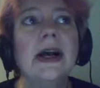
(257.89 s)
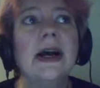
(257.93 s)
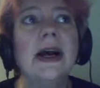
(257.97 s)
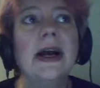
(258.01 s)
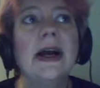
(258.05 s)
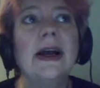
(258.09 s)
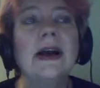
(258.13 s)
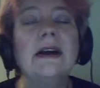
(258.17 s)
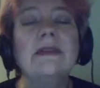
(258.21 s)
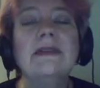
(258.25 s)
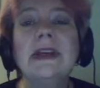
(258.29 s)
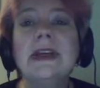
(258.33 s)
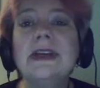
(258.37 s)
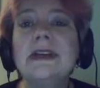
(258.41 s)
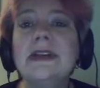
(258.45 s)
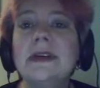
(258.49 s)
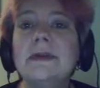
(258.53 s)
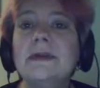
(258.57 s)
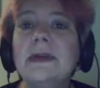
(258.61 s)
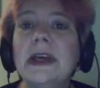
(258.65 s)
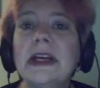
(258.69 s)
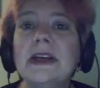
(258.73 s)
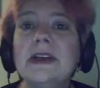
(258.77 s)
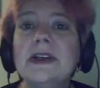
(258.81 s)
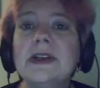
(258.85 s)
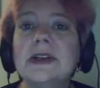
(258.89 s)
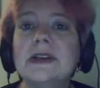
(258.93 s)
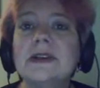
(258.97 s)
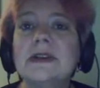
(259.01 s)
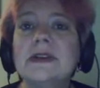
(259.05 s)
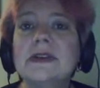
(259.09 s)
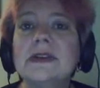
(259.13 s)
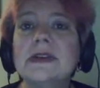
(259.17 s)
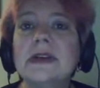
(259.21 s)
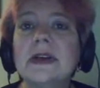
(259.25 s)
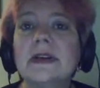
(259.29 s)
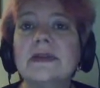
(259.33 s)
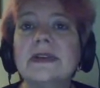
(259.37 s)
have
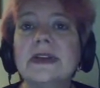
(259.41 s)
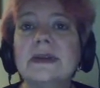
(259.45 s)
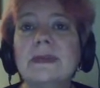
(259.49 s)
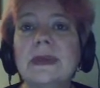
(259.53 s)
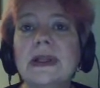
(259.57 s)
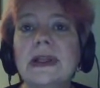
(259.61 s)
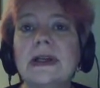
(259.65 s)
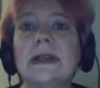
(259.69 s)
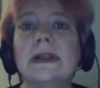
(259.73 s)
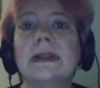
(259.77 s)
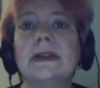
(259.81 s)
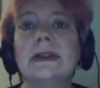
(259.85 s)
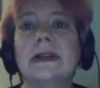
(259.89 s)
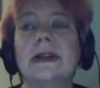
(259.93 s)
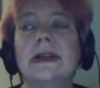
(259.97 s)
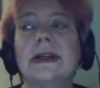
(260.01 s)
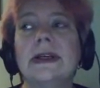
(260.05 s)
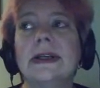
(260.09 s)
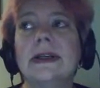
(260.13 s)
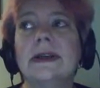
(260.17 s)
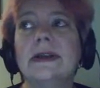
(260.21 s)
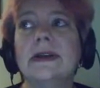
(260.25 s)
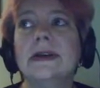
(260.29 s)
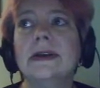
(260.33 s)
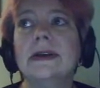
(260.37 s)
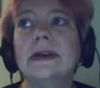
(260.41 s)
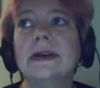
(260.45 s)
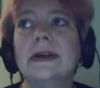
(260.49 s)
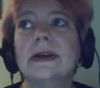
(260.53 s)
intimations of the plot line.